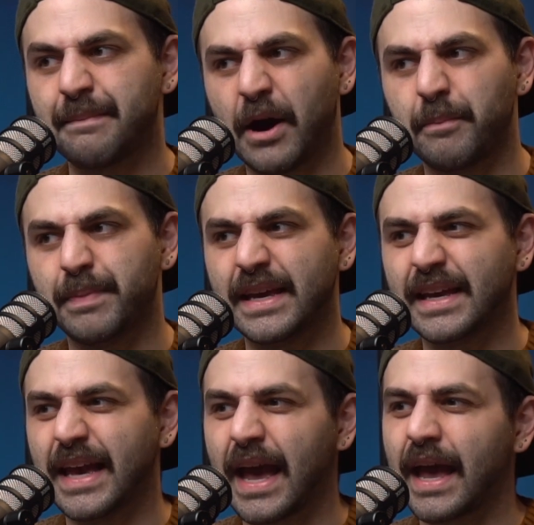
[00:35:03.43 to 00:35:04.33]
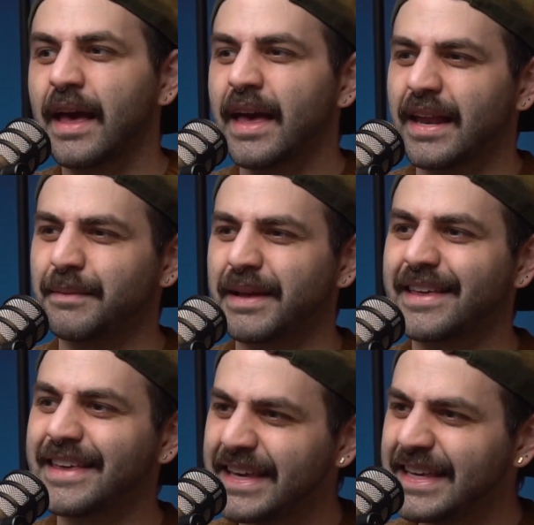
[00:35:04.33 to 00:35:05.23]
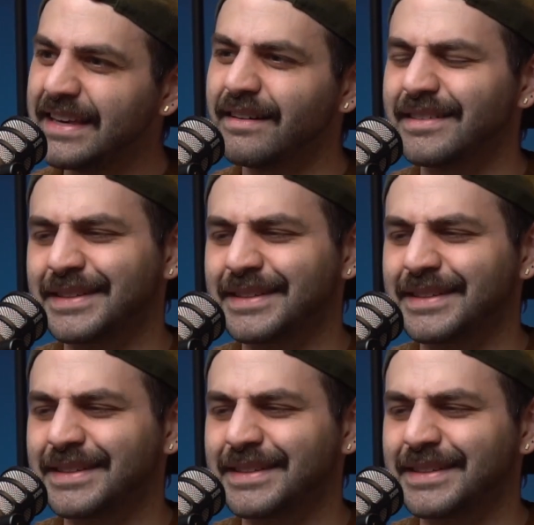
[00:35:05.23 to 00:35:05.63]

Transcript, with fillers: about being gay, and I'm like. Y- y-